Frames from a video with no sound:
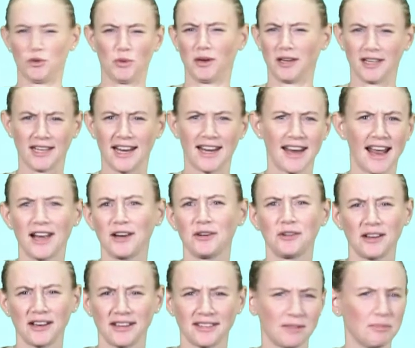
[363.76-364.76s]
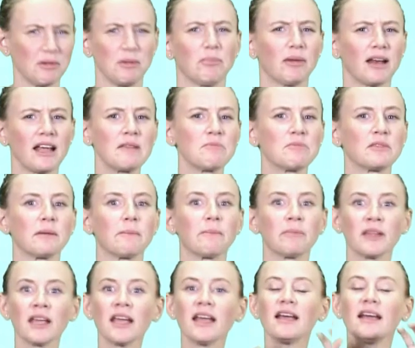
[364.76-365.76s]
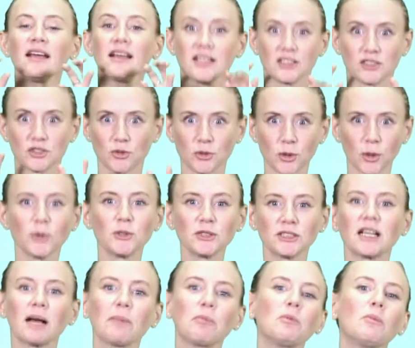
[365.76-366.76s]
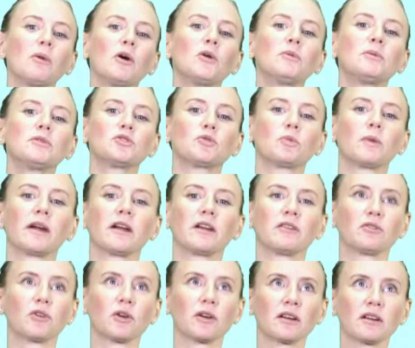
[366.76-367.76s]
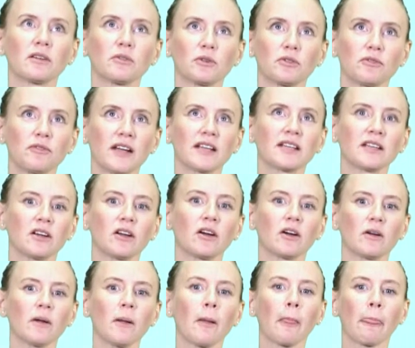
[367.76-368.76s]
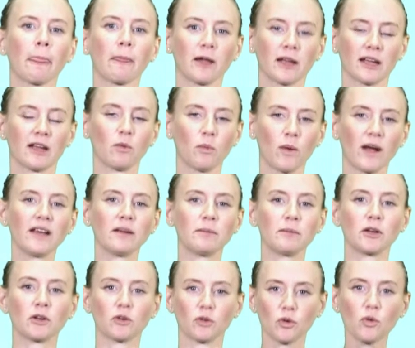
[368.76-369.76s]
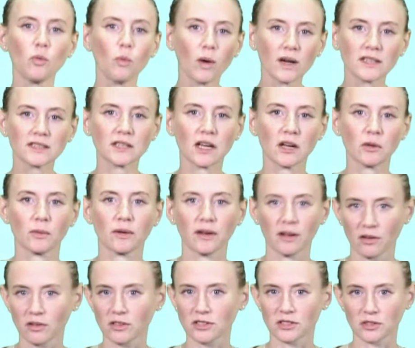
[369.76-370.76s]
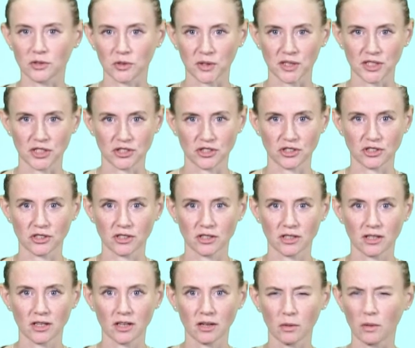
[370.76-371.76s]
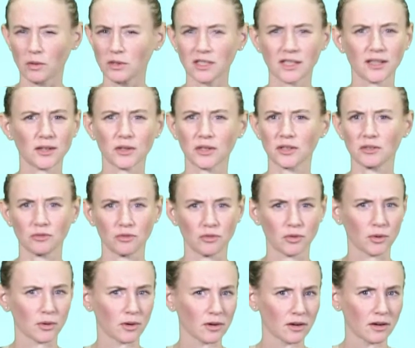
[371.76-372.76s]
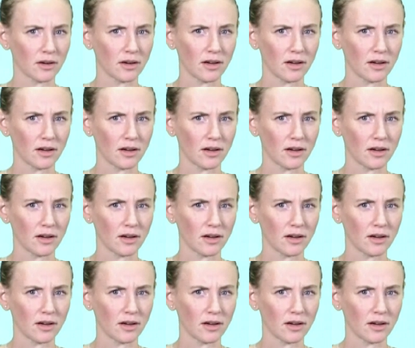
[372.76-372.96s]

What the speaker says: You want to get angry at them and blame them. It's those type of moments where you've got to reflect and go, okay, wait a minute. Who was I when I asked the question? What was I looking for?